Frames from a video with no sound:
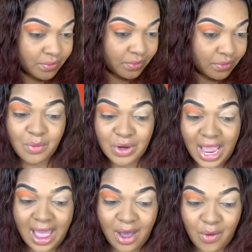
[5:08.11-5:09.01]
So
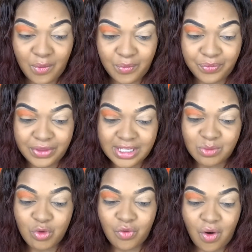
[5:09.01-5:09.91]
now let's
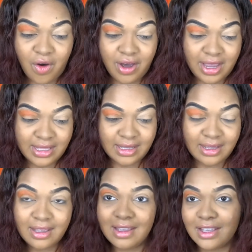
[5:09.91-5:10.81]
move on
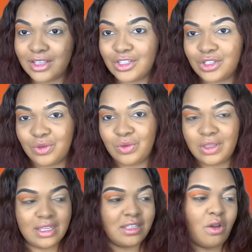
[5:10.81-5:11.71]
to
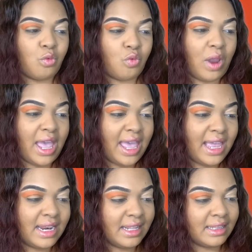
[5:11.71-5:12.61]
this
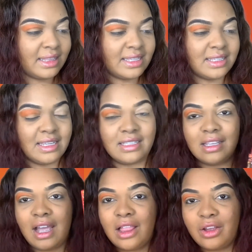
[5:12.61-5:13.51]
red. This is the
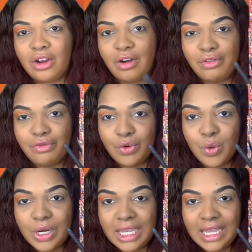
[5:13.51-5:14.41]
color
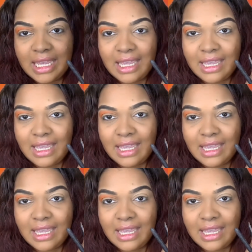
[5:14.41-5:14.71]
Fruity.